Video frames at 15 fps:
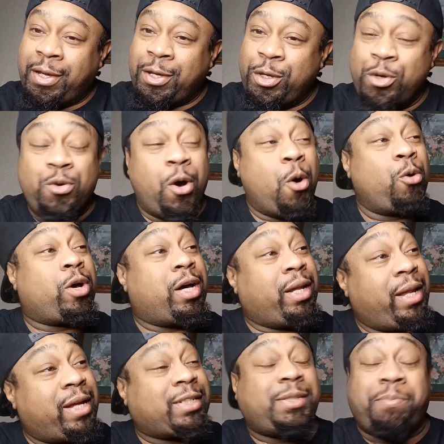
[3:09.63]
You gonna
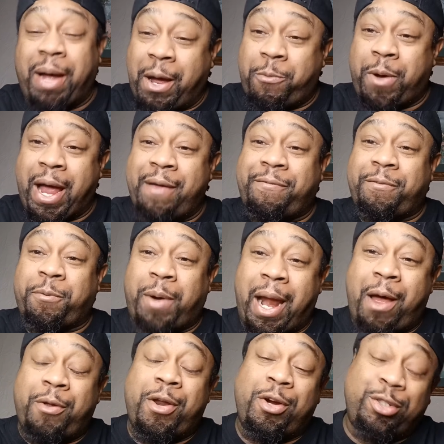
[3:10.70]
clutch my wife
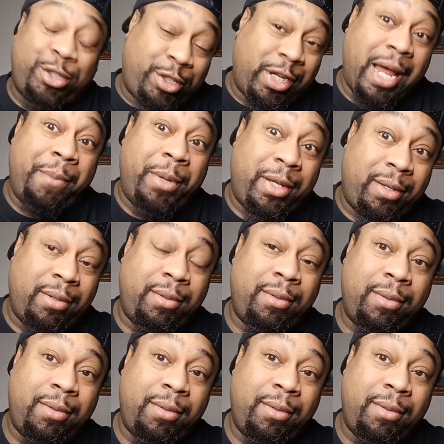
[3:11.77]
around her stomach